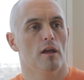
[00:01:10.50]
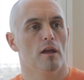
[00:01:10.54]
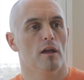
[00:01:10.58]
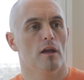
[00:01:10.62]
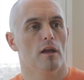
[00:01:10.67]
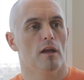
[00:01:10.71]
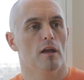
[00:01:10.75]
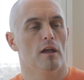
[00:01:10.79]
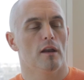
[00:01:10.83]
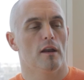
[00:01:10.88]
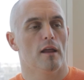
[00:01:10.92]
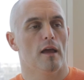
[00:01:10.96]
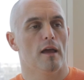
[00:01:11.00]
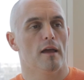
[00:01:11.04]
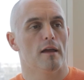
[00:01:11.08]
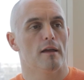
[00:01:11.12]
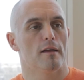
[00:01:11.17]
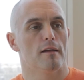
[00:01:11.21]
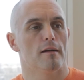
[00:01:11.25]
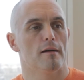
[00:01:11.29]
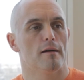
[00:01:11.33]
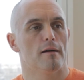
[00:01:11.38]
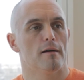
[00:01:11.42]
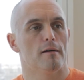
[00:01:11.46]
in
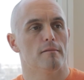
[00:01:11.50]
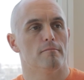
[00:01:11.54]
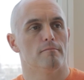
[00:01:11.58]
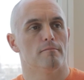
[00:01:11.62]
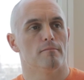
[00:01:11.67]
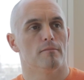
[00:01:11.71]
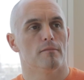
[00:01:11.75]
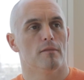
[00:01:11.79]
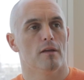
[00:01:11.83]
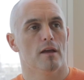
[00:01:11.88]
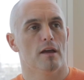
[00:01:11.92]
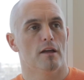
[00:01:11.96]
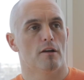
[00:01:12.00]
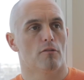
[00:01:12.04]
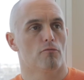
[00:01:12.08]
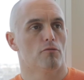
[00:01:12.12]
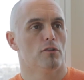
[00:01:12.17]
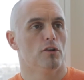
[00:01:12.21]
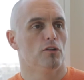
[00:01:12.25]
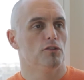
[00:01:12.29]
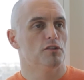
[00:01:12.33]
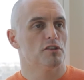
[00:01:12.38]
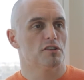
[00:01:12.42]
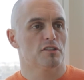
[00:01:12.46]
a
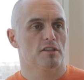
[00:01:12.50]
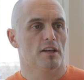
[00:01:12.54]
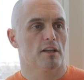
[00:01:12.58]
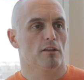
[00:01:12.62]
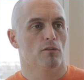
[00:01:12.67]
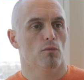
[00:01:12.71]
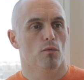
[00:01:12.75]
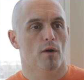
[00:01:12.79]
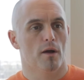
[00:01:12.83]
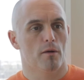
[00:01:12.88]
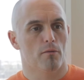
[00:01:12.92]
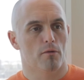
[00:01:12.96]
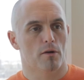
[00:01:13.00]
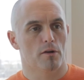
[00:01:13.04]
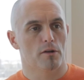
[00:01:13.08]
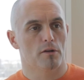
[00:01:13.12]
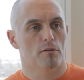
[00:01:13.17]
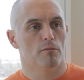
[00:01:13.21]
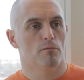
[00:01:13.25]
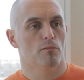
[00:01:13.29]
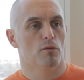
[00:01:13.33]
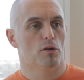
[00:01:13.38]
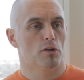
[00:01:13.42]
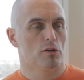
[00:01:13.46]
real distinct way, where
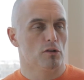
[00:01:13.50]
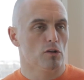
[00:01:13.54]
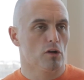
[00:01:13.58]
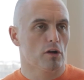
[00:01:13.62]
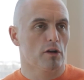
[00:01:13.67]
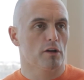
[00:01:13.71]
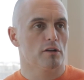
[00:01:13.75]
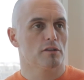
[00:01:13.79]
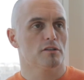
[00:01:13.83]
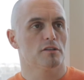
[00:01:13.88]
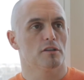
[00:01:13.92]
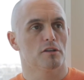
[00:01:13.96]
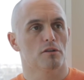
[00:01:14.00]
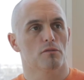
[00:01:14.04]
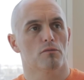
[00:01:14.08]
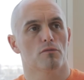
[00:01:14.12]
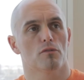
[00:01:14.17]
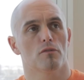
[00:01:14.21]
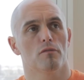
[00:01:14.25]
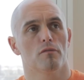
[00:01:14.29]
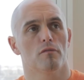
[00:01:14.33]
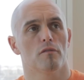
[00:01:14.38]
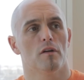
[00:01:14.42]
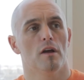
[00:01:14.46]
you look at a cedar
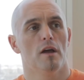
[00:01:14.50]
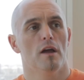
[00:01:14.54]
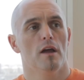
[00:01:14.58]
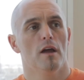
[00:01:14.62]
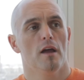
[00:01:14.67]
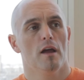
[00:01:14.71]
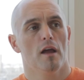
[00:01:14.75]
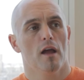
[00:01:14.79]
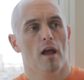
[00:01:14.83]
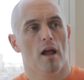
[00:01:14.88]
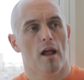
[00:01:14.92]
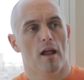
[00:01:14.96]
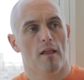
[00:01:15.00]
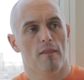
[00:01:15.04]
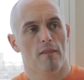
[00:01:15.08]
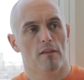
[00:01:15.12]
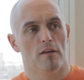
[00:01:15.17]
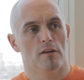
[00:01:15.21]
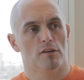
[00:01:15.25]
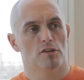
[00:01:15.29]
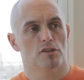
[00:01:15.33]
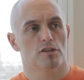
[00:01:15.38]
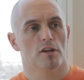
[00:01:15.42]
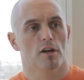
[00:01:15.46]
roof and
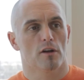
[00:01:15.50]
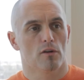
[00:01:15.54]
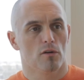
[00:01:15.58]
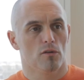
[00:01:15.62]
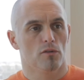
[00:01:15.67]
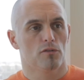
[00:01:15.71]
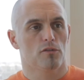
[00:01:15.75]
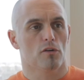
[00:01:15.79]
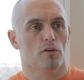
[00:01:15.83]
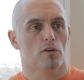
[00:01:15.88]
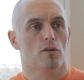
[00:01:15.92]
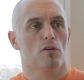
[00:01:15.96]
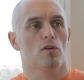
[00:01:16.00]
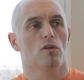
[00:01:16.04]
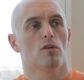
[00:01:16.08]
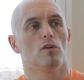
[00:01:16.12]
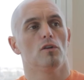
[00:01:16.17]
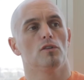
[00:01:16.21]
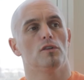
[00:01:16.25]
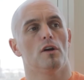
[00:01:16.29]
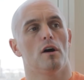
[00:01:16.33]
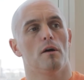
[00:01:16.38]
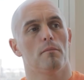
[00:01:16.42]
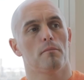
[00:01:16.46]
the shingles are
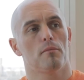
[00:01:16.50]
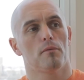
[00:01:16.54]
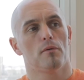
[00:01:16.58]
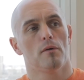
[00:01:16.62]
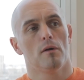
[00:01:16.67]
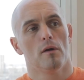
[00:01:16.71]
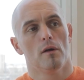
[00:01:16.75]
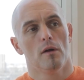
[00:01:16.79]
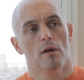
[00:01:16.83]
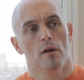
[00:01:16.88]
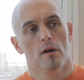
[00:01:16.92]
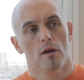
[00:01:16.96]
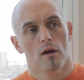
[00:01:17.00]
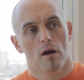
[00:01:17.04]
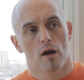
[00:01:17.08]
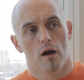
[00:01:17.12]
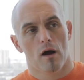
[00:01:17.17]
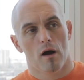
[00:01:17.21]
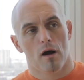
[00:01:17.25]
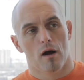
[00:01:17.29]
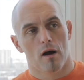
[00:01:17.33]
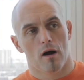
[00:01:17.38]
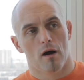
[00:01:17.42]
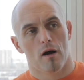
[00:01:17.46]
curled up
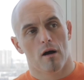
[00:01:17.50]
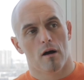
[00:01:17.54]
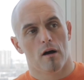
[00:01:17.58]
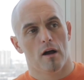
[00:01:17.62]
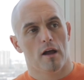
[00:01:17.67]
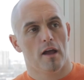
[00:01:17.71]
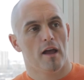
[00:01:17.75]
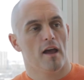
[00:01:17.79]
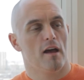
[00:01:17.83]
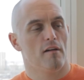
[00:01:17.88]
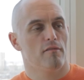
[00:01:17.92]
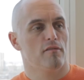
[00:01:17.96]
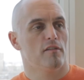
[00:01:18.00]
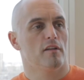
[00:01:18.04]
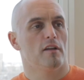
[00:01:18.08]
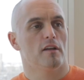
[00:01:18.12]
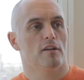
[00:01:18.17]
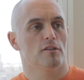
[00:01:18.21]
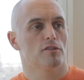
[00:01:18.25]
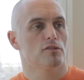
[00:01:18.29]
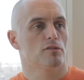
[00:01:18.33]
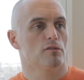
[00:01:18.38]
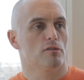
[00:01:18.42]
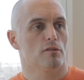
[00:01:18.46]
half an
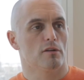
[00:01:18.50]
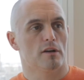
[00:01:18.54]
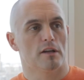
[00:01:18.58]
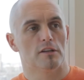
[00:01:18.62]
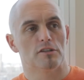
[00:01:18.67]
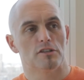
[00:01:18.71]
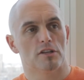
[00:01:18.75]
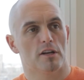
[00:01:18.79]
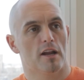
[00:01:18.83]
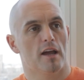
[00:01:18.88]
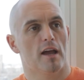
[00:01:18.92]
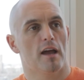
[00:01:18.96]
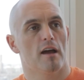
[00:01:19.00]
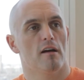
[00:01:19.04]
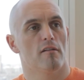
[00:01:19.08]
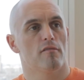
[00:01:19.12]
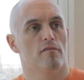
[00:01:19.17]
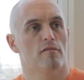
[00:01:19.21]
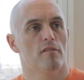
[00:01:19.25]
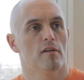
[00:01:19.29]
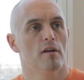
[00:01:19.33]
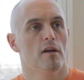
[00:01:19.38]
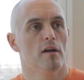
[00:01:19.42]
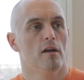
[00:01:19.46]
inch or an inch and a
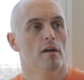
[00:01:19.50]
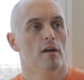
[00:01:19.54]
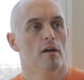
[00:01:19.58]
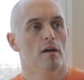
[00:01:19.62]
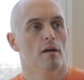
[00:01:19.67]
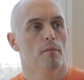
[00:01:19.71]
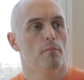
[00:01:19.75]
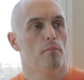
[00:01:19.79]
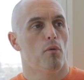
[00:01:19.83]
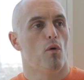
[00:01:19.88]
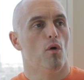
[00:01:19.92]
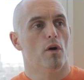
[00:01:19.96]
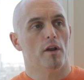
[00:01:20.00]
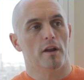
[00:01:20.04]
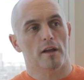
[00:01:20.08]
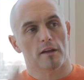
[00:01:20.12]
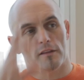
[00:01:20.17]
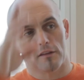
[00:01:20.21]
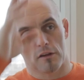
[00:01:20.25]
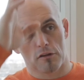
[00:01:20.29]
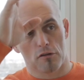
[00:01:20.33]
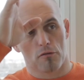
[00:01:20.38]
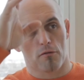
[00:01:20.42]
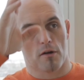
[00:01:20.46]
half, pointing in
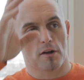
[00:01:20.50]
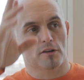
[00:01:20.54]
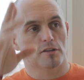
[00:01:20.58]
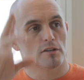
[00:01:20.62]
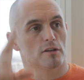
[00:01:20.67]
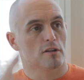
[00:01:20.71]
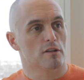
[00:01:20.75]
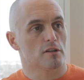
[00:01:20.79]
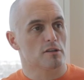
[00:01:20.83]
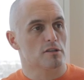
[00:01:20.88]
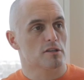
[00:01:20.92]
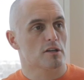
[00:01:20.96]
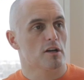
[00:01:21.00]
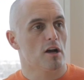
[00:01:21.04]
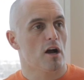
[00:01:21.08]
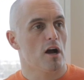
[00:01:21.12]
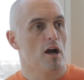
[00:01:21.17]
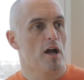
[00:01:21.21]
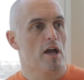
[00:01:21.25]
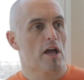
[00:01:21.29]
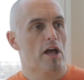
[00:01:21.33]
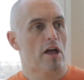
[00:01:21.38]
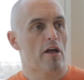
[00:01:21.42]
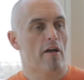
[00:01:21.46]
the direction of the
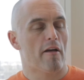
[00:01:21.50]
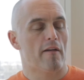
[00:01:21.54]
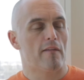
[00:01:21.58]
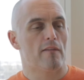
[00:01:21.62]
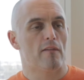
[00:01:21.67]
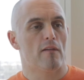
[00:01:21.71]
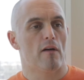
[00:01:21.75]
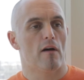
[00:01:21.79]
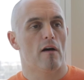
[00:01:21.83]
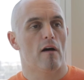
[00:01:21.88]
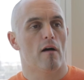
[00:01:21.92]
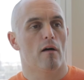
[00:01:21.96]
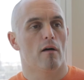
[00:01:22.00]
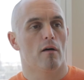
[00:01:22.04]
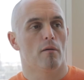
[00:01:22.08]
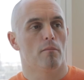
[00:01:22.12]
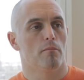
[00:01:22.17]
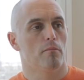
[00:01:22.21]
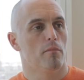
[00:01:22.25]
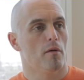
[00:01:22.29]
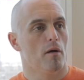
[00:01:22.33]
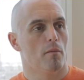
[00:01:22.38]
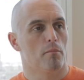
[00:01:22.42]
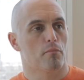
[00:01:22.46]
sky in a
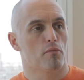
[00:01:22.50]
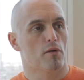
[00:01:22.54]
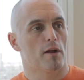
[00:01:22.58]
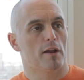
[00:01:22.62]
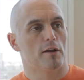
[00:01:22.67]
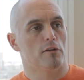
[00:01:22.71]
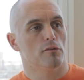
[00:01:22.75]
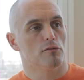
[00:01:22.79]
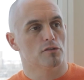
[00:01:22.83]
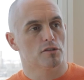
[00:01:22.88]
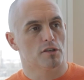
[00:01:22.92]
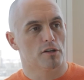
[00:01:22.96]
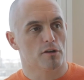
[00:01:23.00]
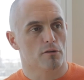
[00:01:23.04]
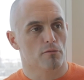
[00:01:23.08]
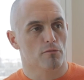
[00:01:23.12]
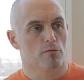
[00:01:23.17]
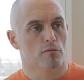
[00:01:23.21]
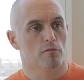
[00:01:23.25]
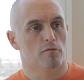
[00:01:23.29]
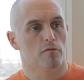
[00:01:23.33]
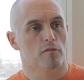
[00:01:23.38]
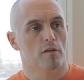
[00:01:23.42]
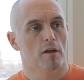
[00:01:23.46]
brand new cedar
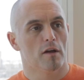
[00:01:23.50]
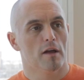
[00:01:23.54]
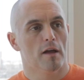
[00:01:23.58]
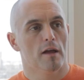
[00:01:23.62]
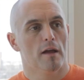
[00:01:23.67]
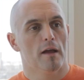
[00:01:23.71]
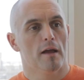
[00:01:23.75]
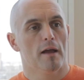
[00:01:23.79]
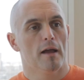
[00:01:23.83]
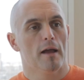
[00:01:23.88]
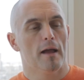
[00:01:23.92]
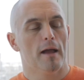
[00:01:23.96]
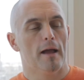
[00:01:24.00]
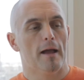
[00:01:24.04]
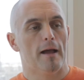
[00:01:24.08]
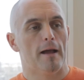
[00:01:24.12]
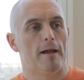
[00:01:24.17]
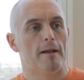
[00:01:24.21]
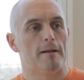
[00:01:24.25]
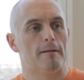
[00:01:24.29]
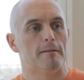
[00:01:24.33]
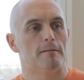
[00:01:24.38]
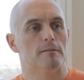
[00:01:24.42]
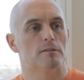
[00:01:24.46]
roof.
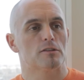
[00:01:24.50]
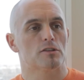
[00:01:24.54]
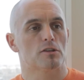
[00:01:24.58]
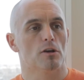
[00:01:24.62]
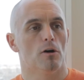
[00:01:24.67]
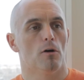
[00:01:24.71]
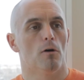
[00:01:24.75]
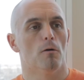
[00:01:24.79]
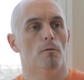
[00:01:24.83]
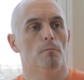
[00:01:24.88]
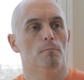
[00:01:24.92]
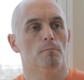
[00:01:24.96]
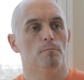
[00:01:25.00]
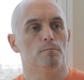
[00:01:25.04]
And so